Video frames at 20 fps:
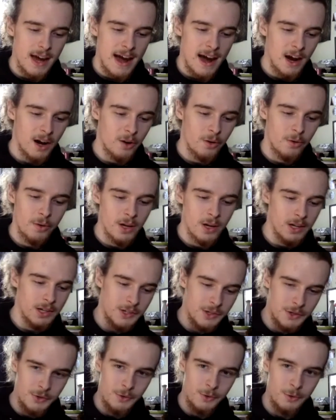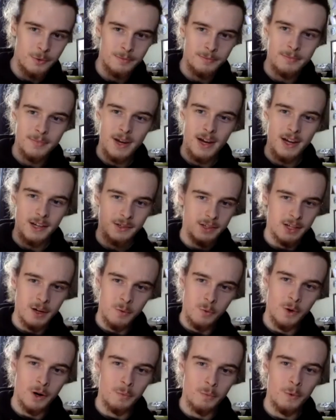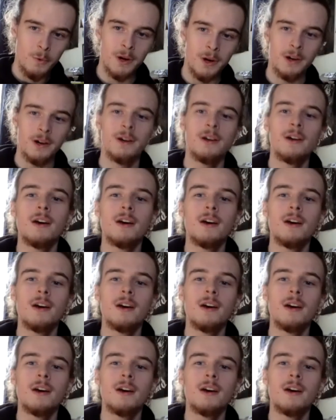Acheron Doom, as like one word.